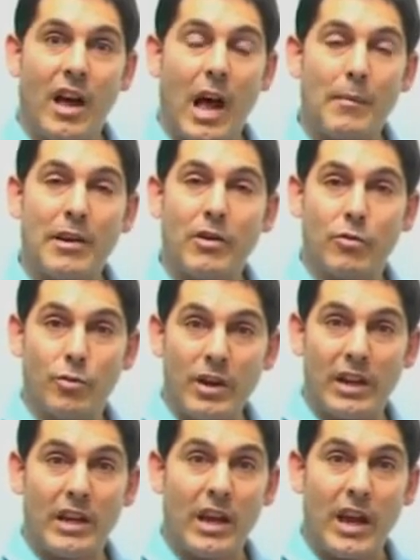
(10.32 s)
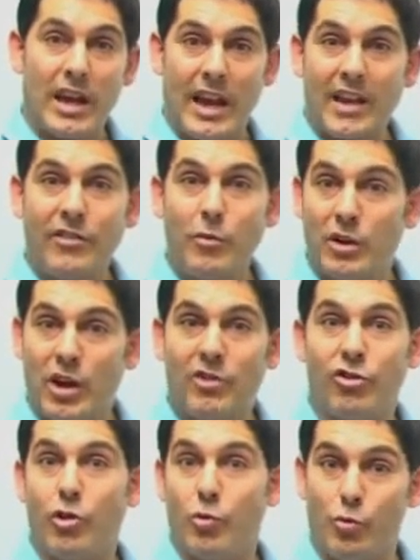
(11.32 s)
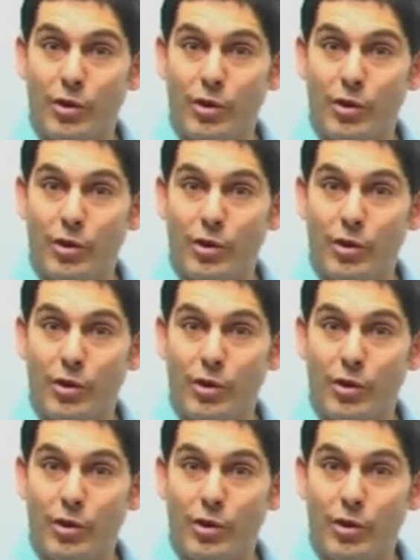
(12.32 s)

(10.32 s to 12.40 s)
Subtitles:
I mean, really, isn't what got you